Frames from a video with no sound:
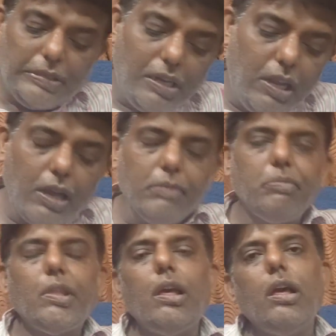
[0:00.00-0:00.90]
Clear?
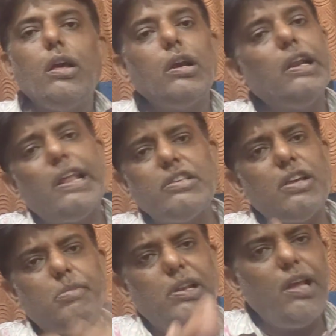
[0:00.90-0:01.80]

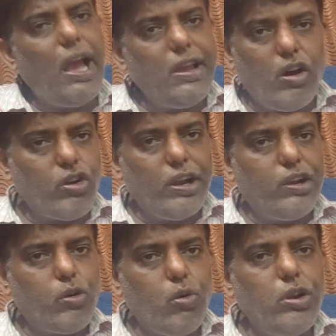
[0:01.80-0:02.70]
Retention money, I
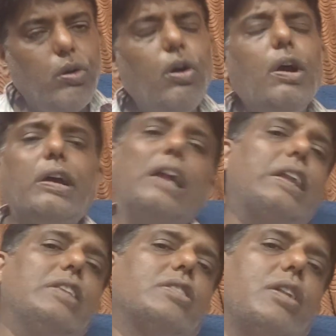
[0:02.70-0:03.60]
already told you,
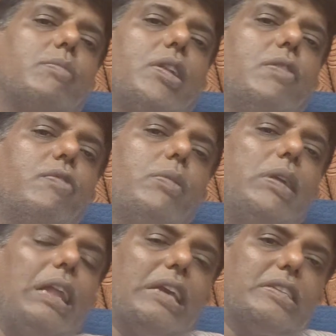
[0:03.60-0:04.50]
retention money will
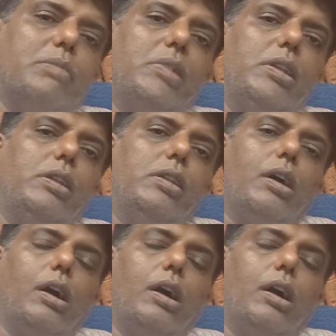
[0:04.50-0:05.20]
be taxable